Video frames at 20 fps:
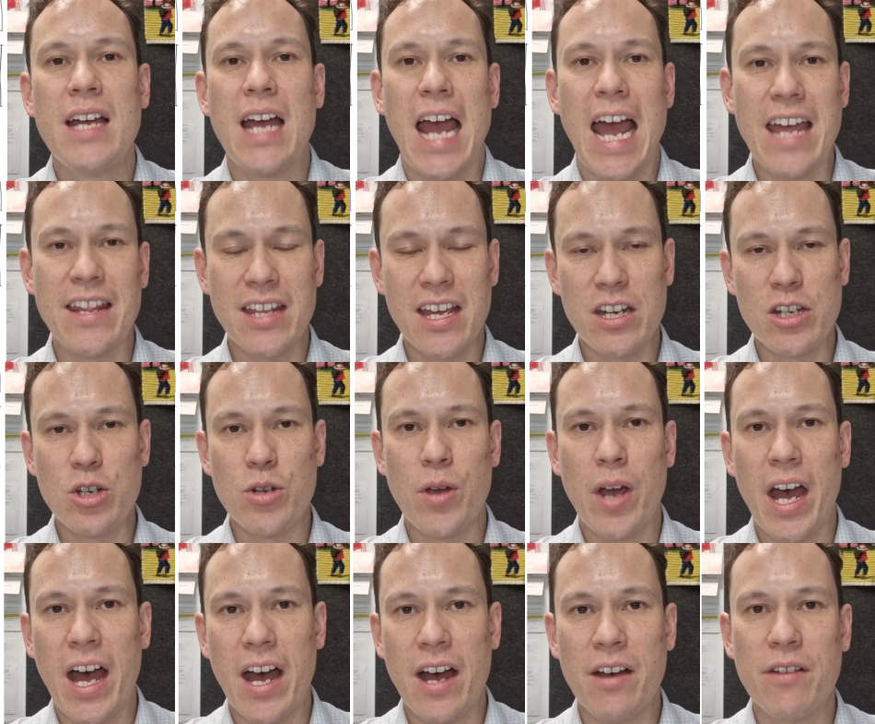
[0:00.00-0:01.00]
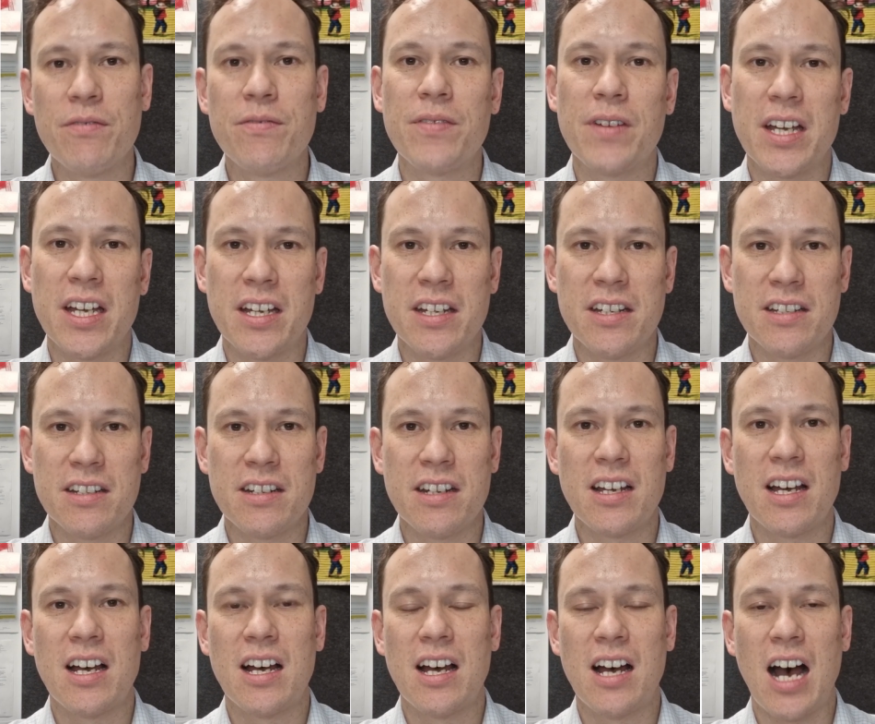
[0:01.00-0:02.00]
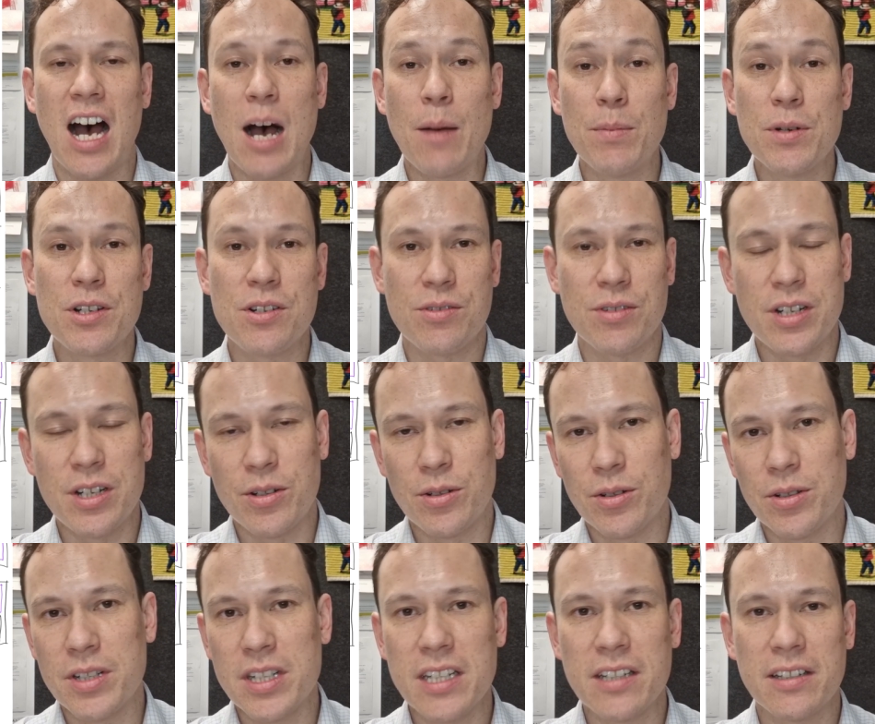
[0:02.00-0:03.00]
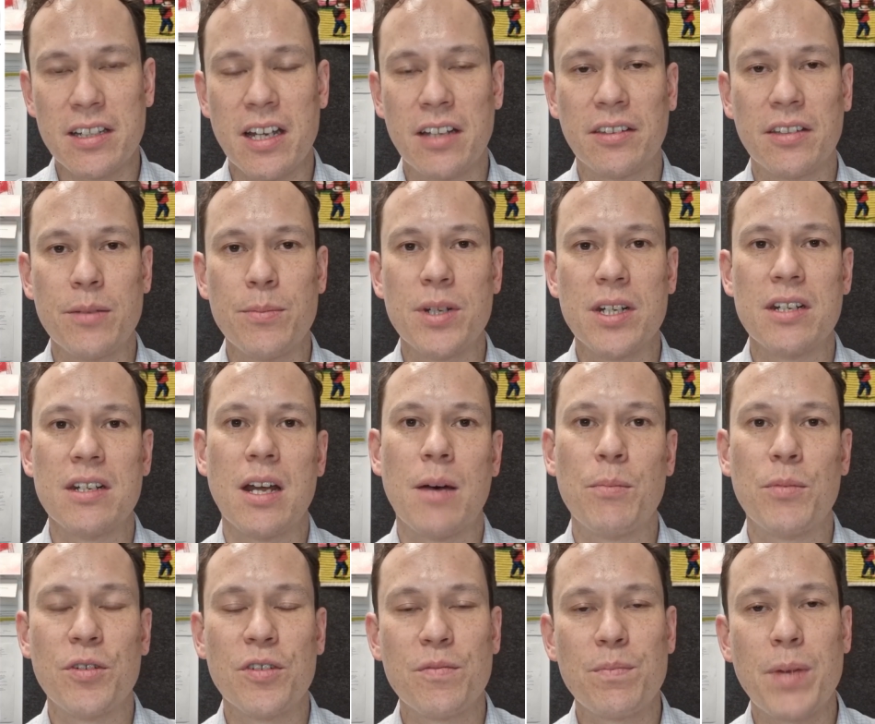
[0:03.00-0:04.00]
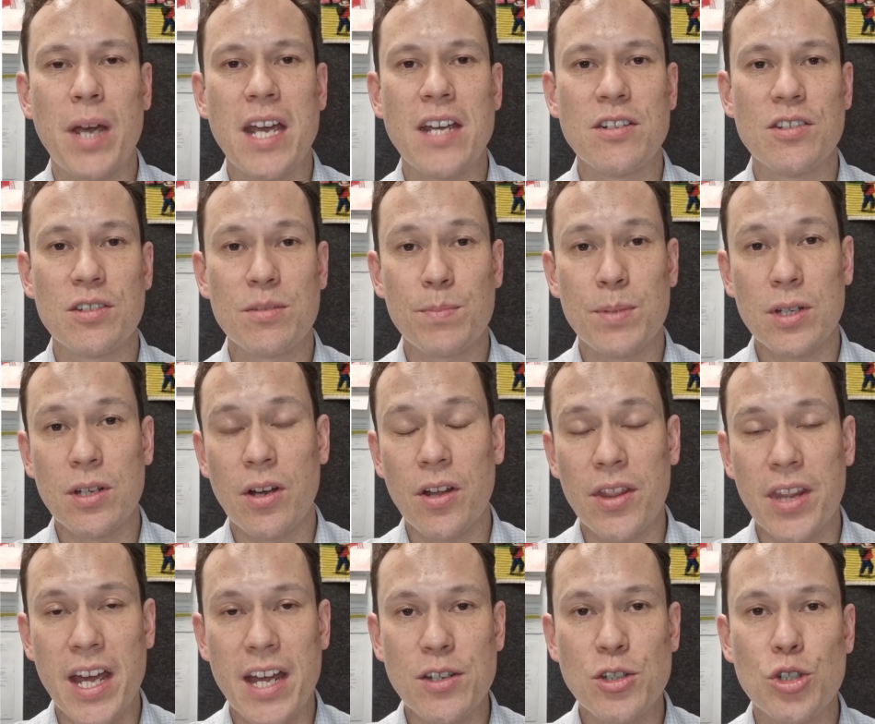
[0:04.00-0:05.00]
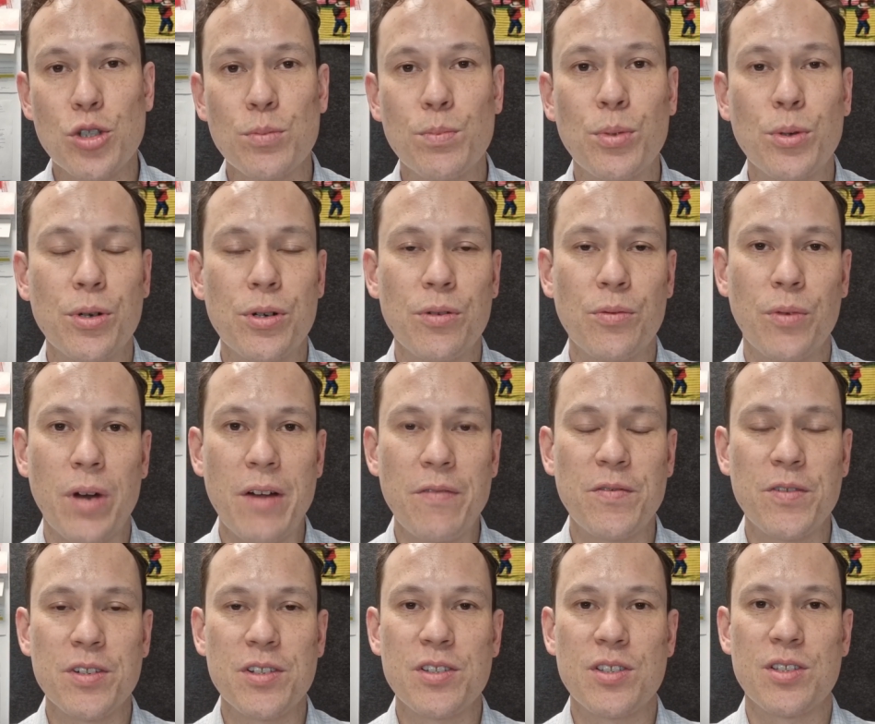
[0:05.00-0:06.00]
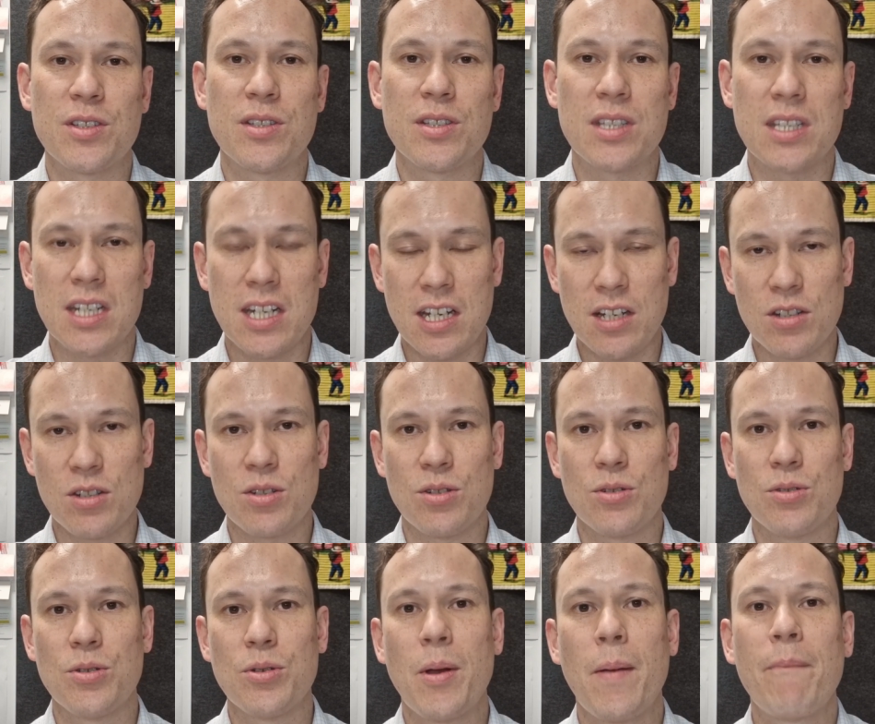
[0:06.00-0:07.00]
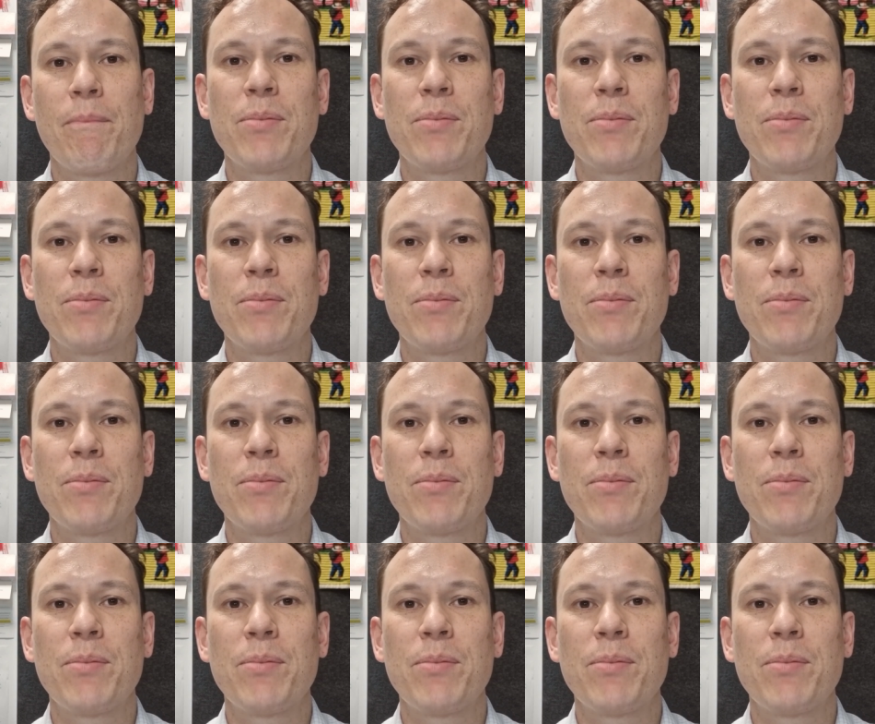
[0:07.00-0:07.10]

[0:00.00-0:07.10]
and then you have an arbitrary or nearly unlimited number of pages beyond that to put references into.